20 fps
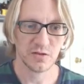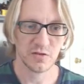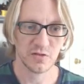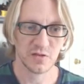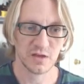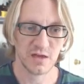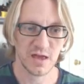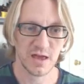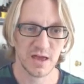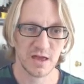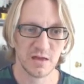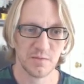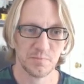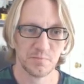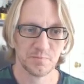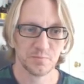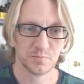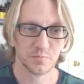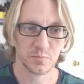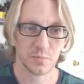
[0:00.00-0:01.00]

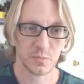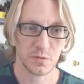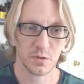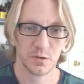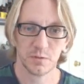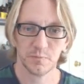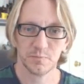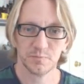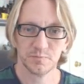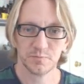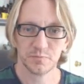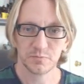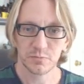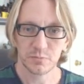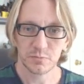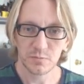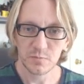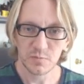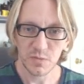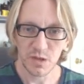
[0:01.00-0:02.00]
game.
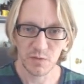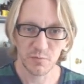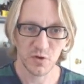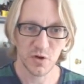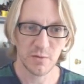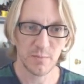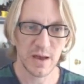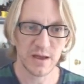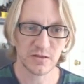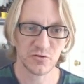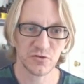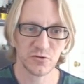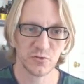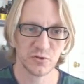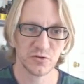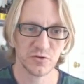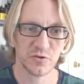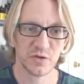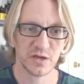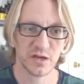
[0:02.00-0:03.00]
Sorry, back to
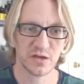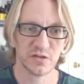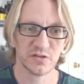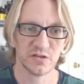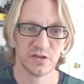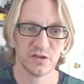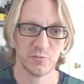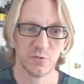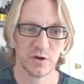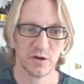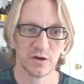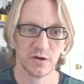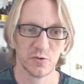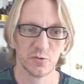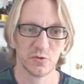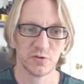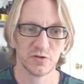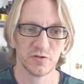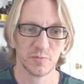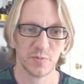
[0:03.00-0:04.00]
JoyToKey, see where it
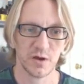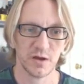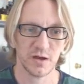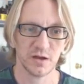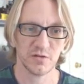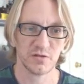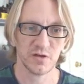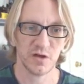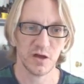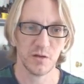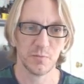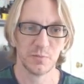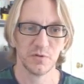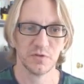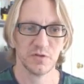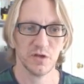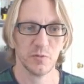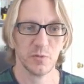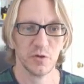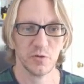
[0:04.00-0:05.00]
corresponds. Up,
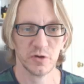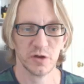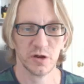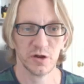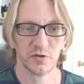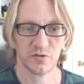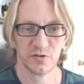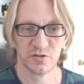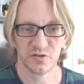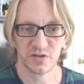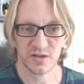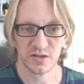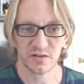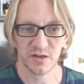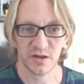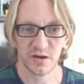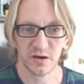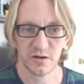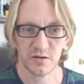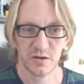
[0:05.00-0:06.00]
W, you can also see it
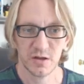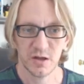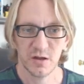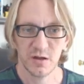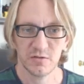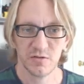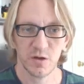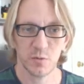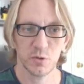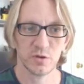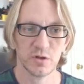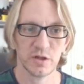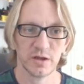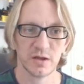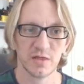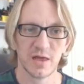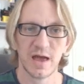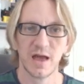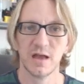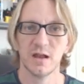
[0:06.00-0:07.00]
there. Double click
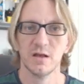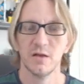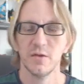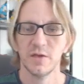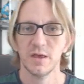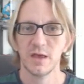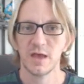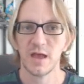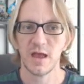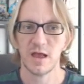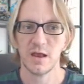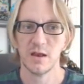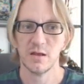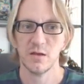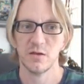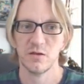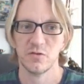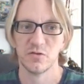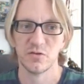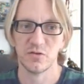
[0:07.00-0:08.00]
that, and
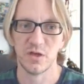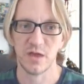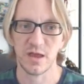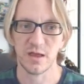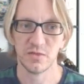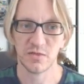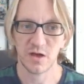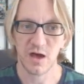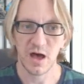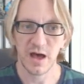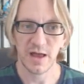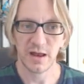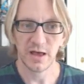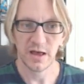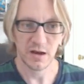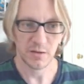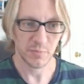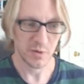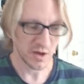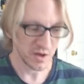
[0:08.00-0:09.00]
in the
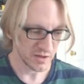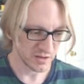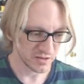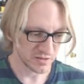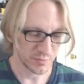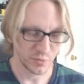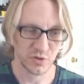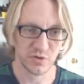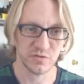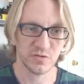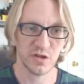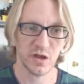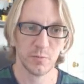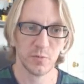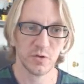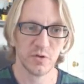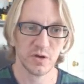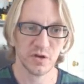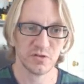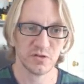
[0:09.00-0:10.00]
highlighted box, put
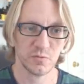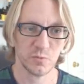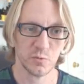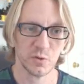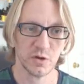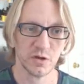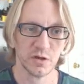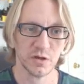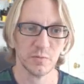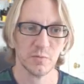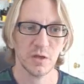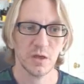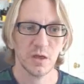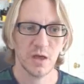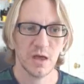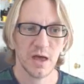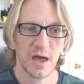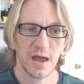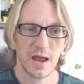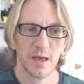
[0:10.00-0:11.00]
W as in William.
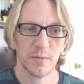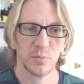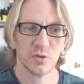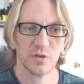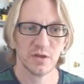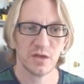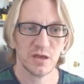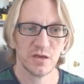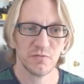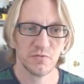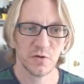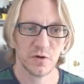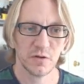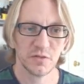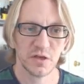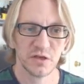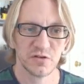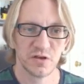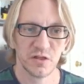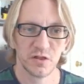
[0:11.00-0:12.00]
And I believe on
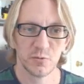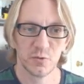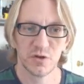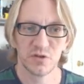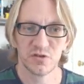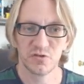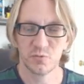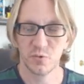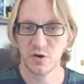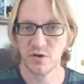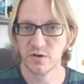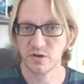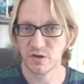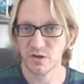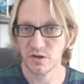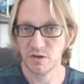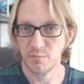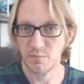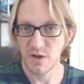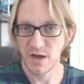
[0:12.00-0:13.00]
these other ones is where you can
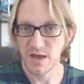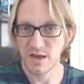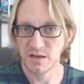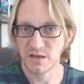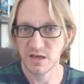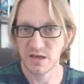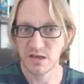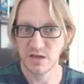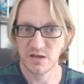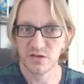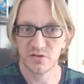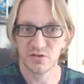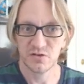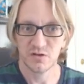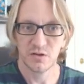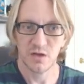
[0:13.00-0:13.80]
combine keys,